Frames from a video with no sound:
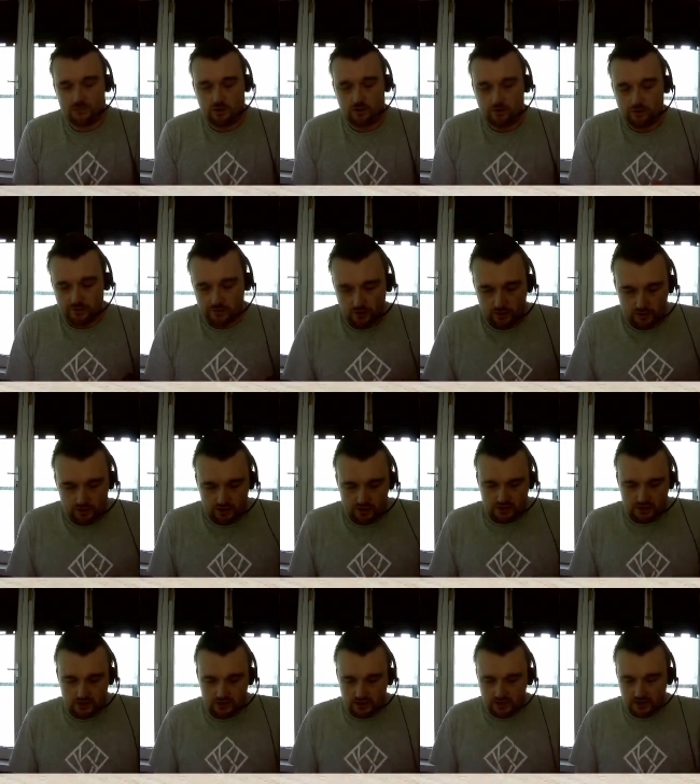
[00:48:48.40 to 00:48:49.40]
Oh, for goodness
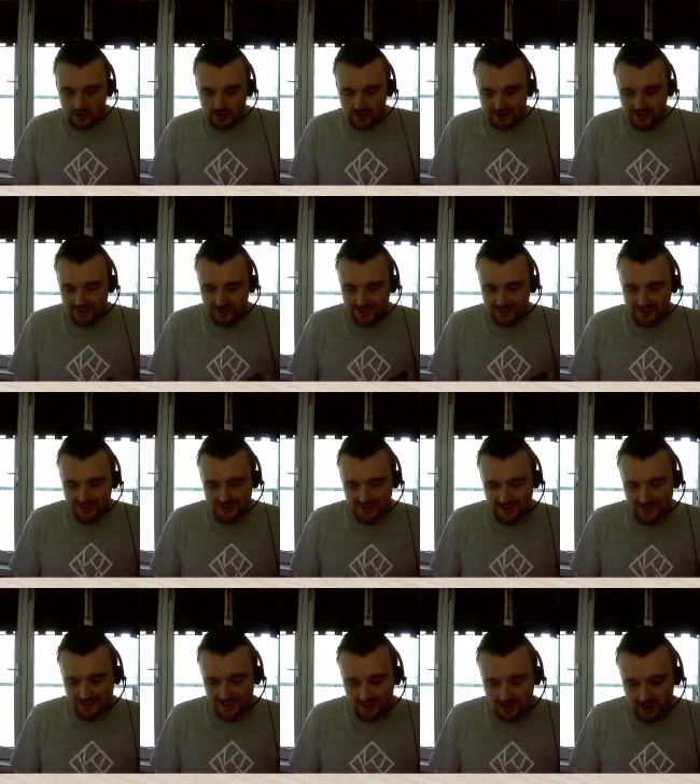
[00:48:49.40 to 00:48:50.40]
sake.
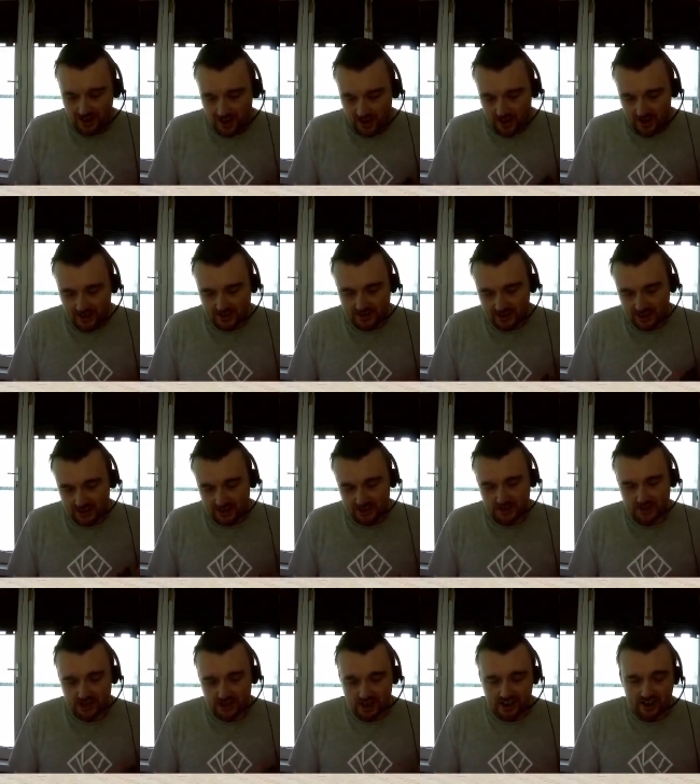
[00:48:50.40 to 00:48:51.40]

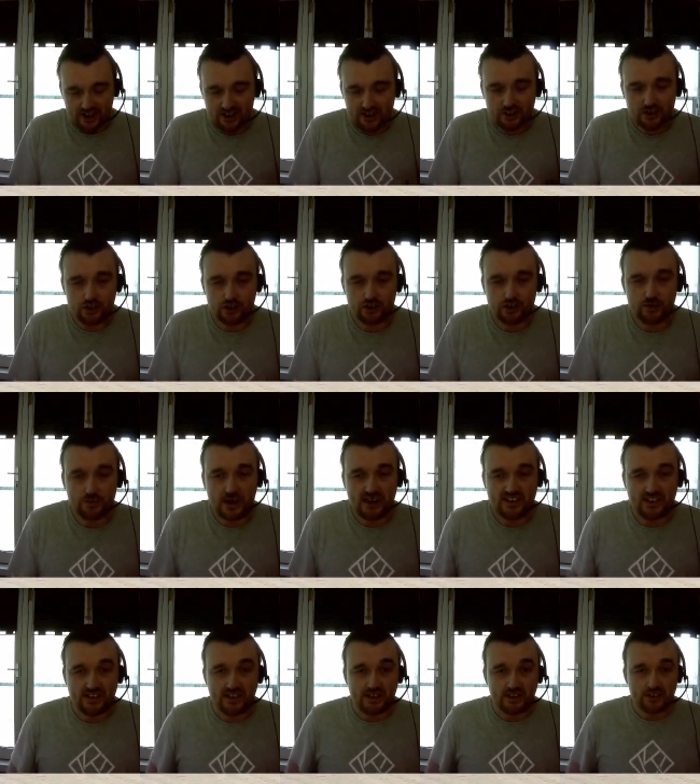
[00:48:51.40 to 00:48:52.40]
It's not too
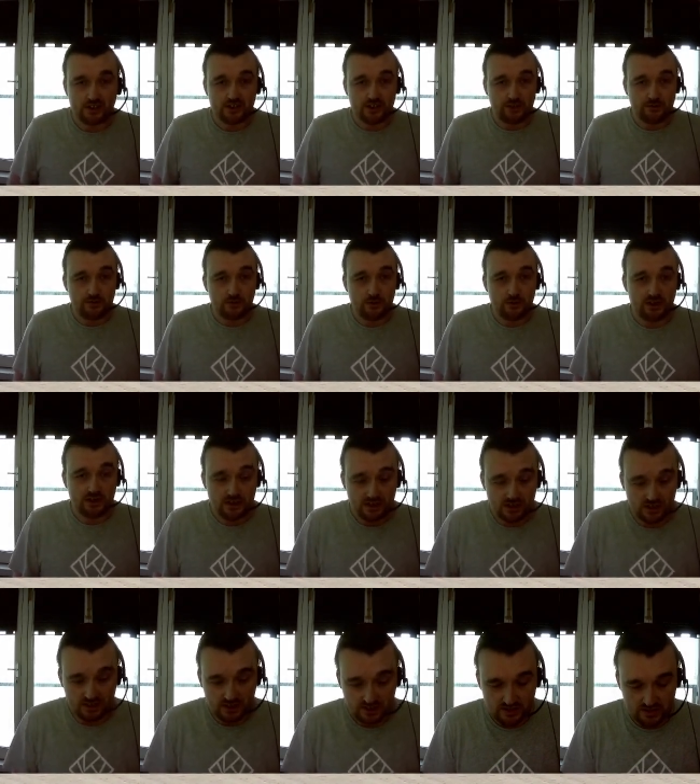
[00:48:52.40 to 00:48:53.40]
bad a deck to shuffle.
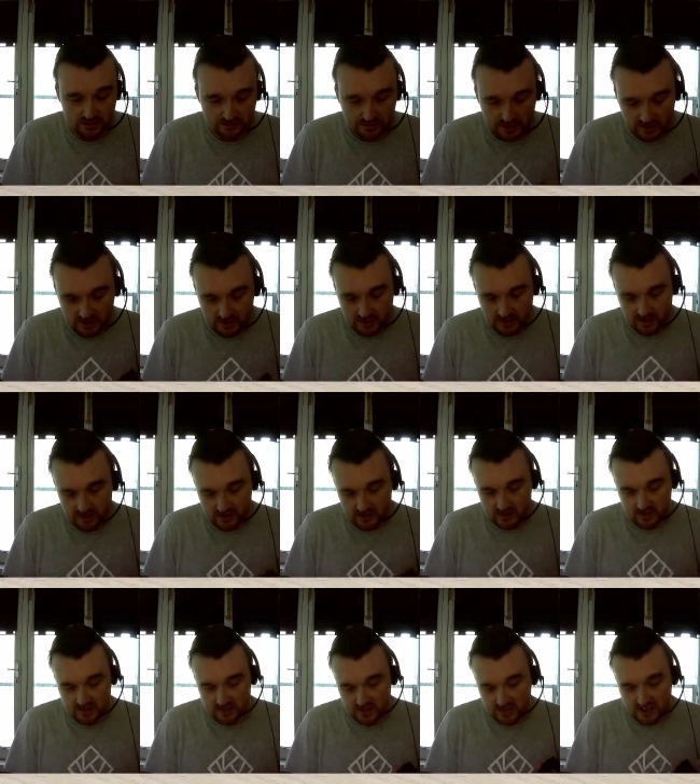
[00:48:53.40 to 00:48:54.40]
It's fine.
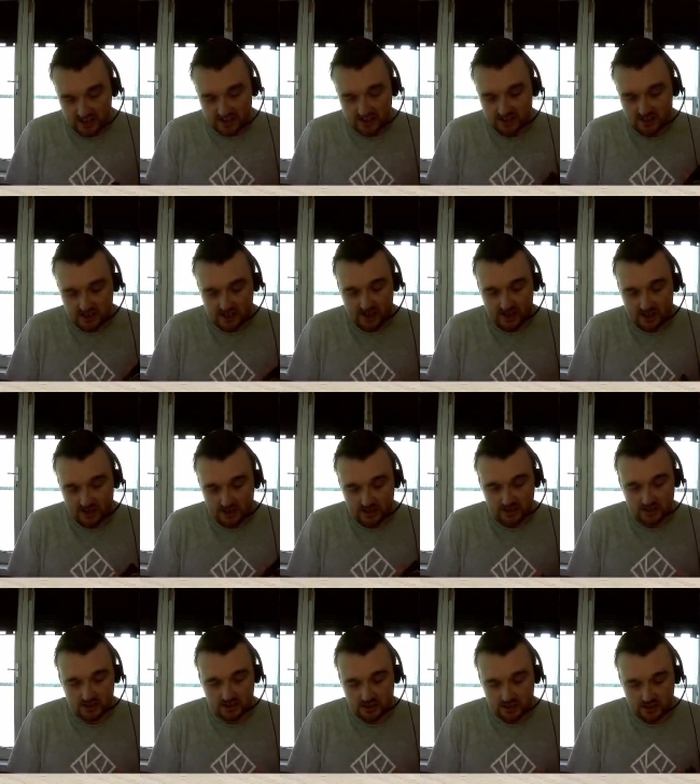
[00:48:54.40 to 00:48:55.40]
It's a nice
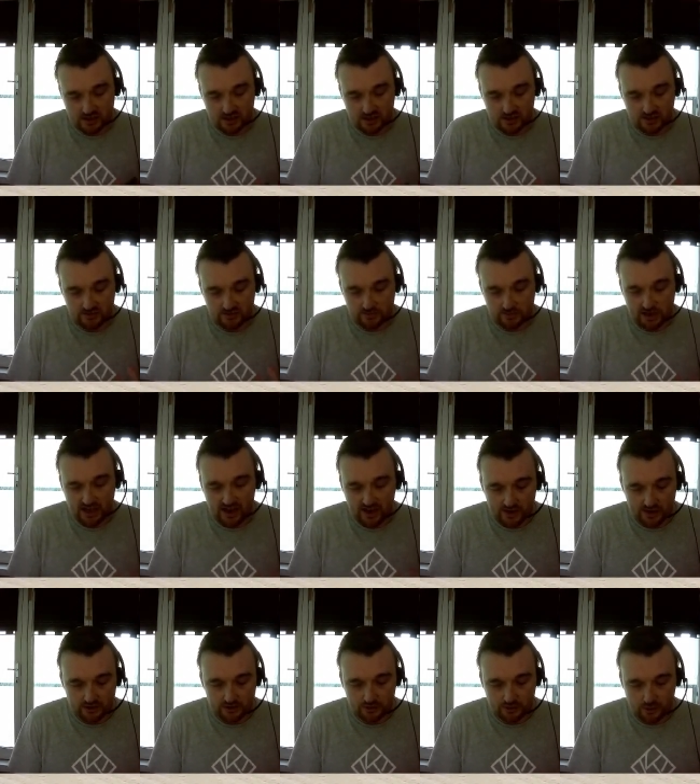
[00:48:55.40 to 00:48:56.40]
size, at least for my
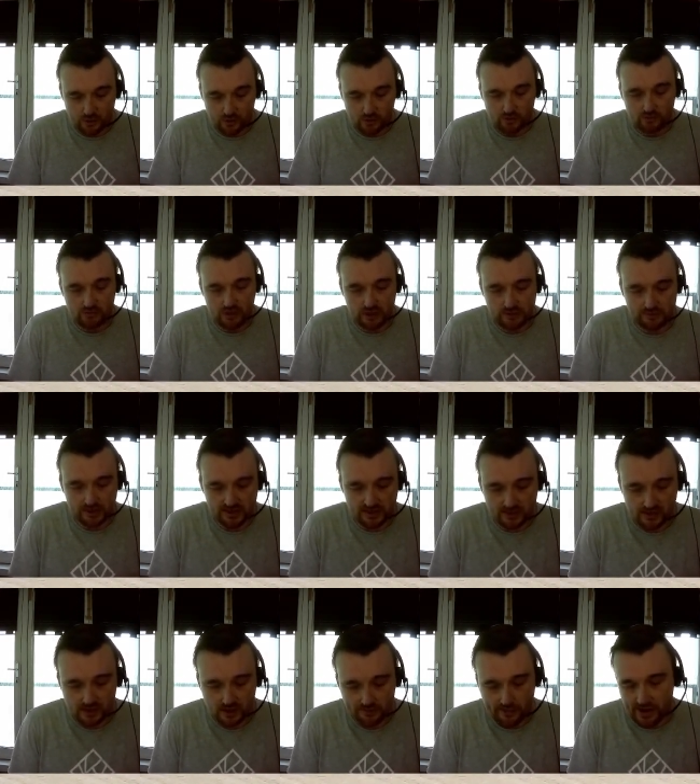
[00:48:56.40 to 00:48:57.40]
hands, although
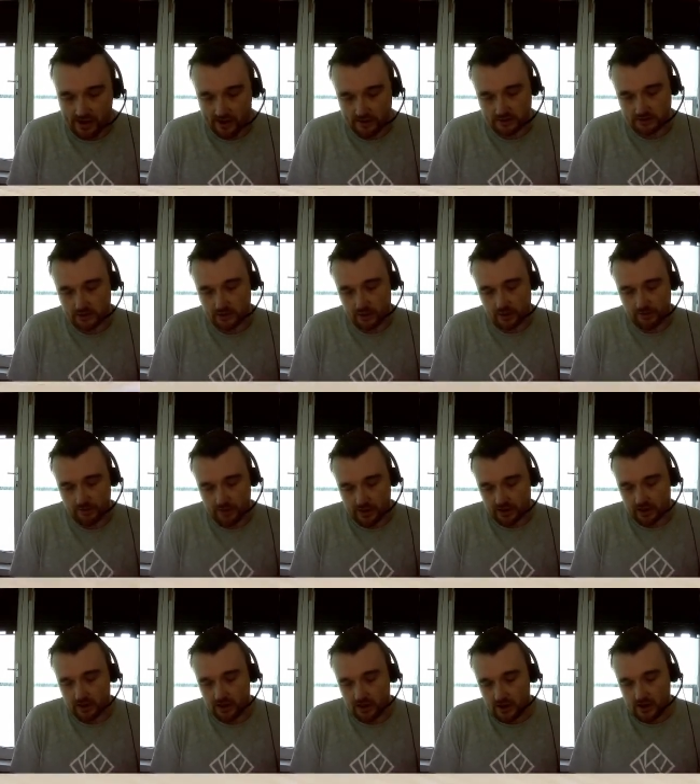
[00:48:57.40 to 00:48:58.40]
admittedly my hands are quite
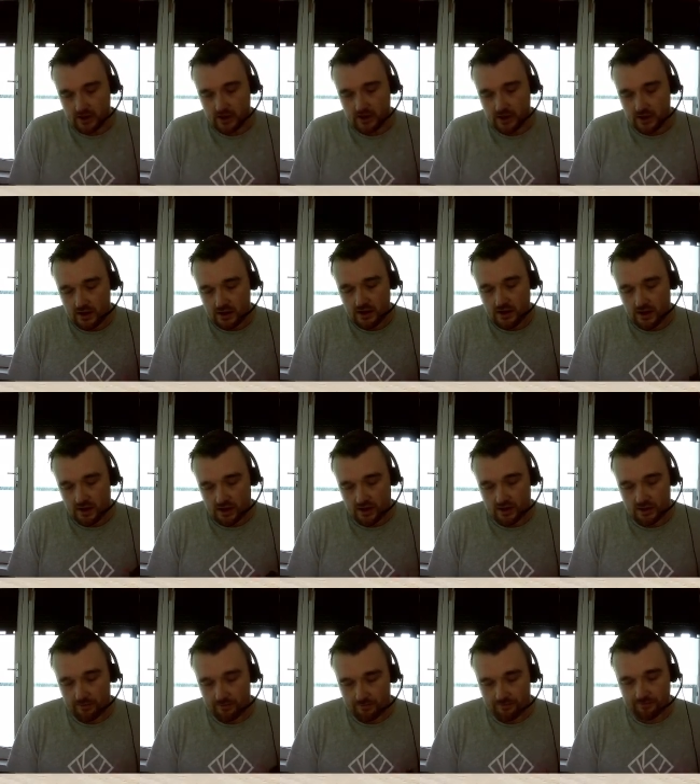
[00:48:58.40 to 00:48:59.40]
big.
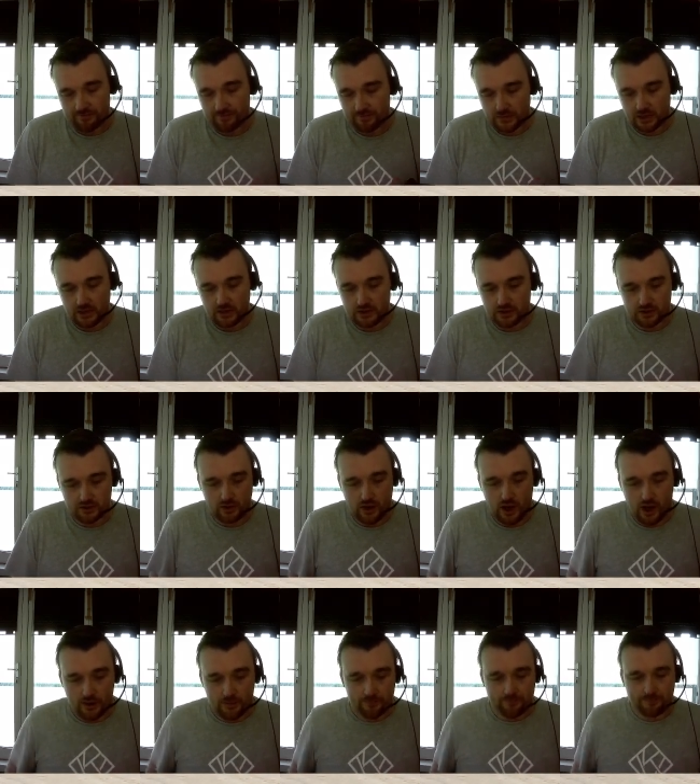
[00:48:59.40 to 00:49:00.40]
Um, so
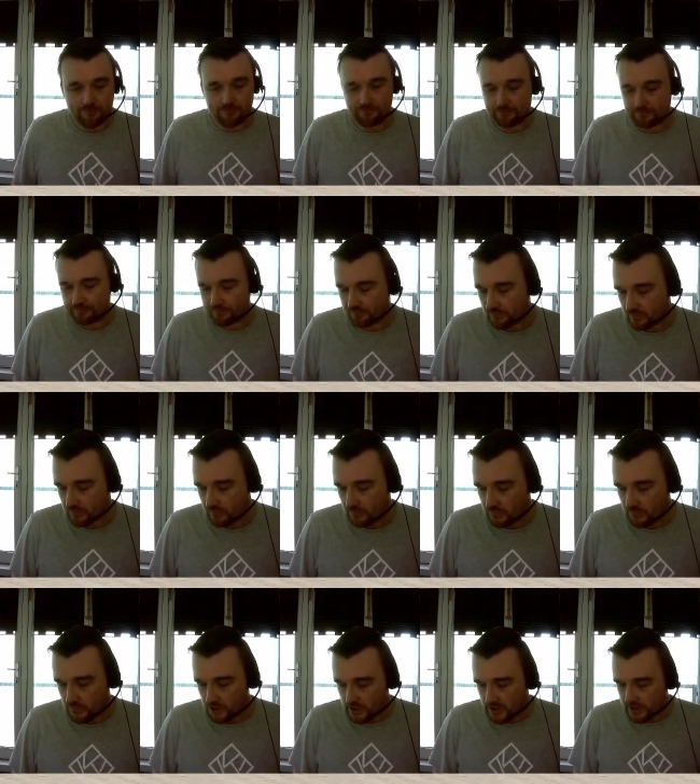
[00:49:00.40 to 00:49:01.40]
yeah.
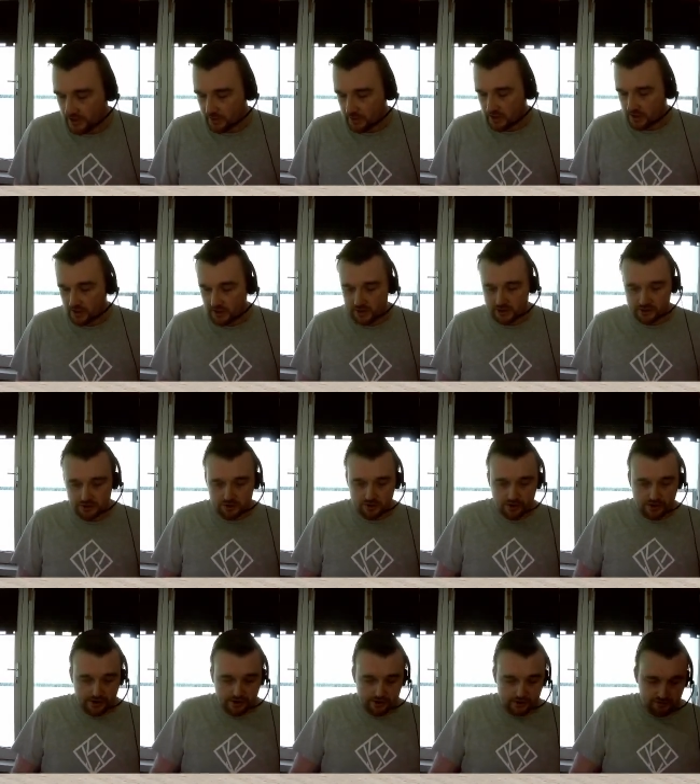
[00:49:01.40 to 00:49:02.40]
Anyway, let's
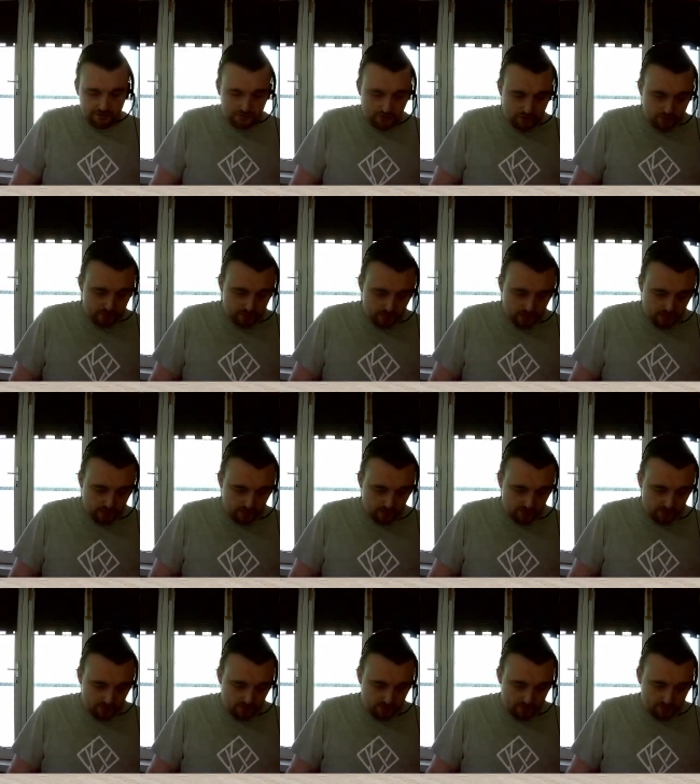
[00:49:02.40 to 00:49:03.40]
do our interview spread
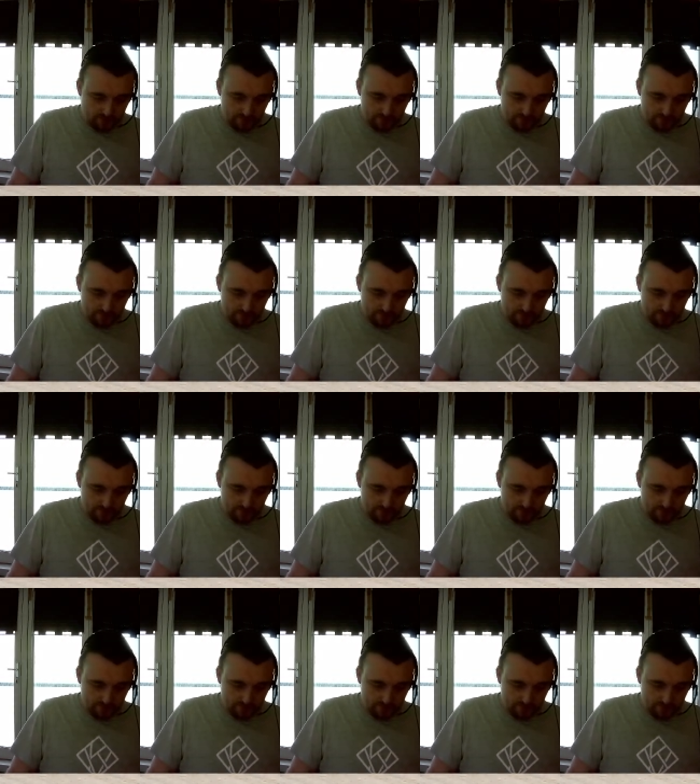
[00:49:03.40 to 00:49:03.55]
with it,